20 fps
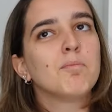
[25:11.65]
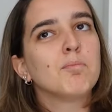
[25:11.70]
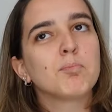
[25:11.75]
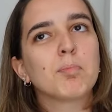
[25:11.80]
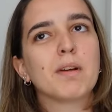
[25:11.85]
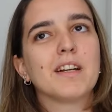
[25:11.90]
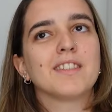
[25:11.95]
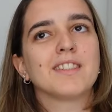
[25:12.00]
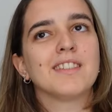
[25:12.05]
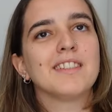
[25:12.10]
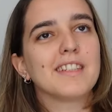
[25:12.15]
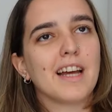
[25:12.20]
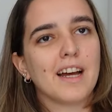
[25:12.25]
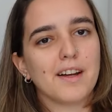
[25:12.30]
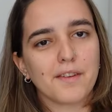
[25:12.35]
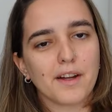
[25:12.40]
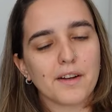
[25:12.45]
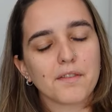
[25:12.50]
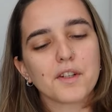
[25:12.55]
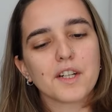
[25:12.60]
person to
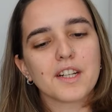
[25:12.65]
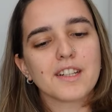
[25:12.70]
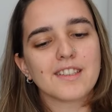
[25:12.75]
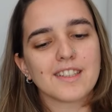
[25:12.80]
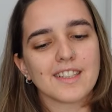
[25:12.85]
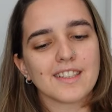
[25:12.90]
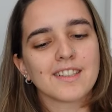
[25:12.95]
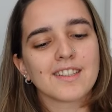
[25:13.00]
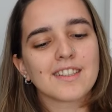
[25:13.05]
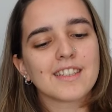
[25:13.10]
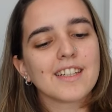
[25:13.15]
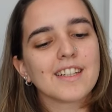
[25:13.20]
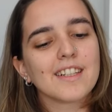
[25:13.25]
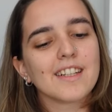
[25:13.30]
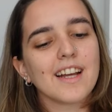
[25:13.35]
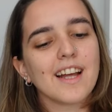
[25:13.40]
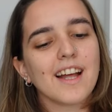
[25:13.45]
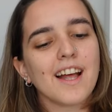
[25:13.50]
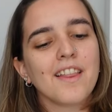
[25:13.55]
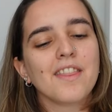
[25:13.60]
have ever existed.
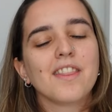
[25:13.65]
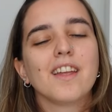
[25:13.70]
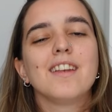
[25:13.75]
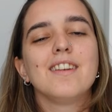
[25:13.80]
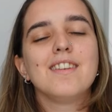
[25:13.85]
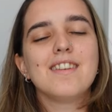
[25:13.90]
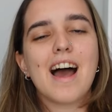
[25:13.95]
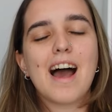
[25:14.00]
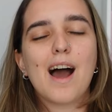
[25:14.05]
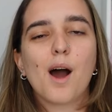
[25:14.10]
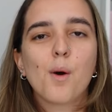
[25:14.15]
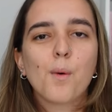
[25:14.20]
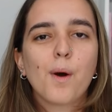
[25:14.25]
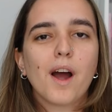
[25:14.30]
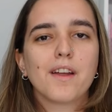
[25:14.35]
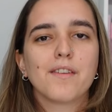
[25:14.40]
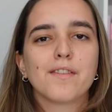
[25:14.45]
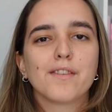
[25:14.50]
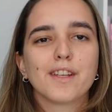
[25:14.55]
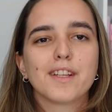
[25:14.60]
And then now
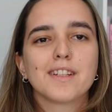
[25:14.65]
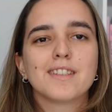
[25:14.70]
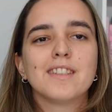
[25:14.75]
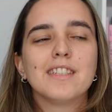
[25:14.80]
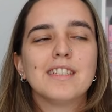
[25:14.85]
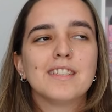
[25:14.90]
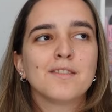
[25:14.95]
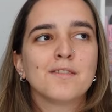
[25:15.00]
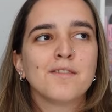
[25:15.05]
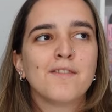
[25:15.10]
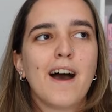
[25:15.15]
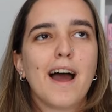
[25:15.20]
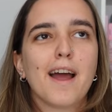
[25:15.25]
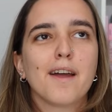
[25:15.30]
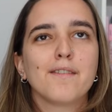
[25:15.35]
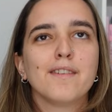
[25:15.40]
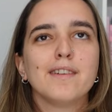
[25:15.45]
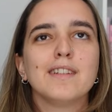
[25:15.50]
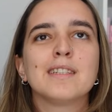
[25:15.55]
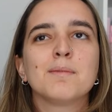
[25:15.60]
I feel like season
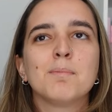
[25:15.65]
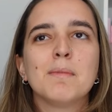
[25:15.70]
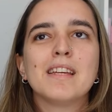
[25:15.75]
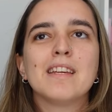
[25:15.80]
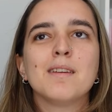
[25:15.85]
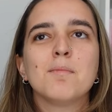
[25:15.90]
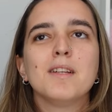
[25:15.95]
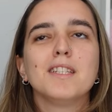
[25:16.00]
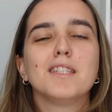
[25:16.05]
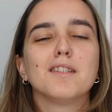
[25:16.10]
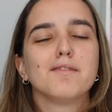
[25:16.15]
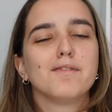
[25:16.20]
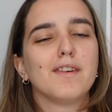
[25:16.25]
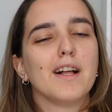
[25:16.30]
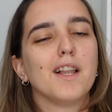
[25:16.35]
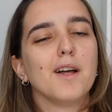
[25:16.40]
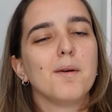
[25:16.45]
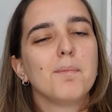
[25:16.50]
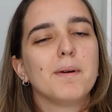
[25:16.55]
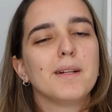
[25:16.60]
5 is making me
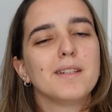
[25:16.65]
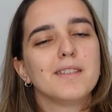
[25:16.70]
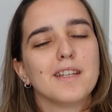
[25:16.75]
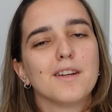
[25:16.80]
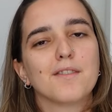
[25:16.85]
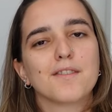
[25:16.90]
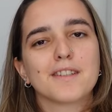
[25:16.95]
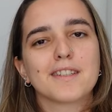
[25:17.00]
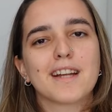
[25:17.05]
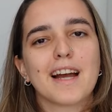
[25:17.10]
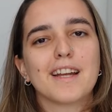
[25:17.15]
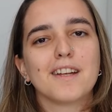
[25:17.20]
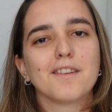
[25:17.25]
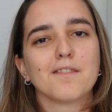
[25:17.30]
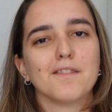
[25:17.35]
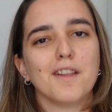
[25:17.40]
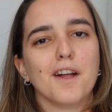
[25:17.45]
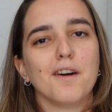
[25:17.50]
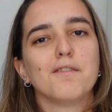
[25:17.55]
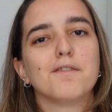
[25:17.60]
develop a different kind
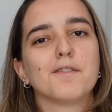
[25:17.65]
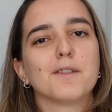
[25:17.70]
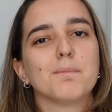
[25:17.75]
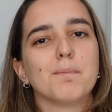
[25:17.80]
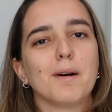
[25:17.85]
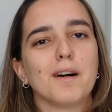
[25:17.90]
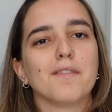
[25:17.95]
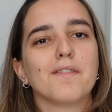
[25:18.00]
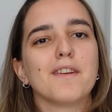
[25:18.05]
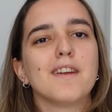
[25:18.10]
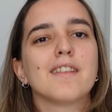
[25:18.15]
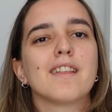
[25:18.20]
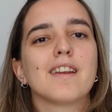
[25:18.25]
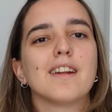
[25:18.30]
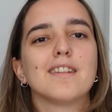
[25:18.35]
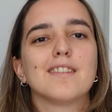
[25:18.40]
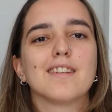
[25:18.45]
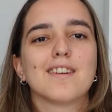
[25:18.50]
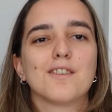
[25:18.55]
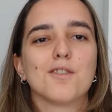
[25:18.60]
of love for Buffy that
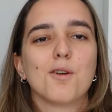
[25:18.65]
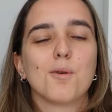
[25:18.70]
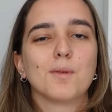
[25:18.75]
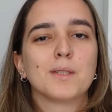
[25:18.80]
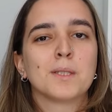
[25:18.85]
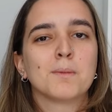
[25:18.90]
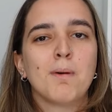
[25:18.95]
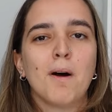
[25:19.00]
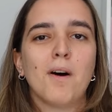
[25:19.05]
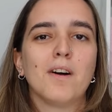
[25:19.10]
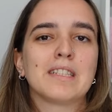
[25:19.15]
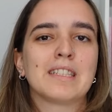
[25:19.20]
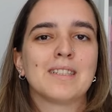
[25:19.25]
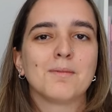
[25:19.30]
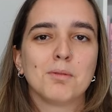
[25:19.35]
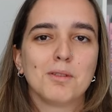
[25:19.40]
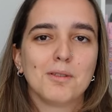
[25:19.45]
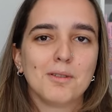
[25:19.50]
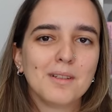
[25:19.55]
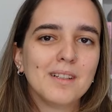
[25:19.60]
I didn't know was
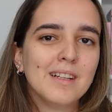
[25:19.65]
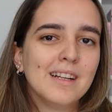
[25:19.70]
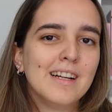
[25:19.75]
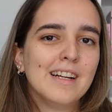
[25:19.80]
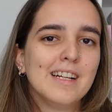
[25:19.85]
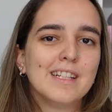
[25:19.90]
possible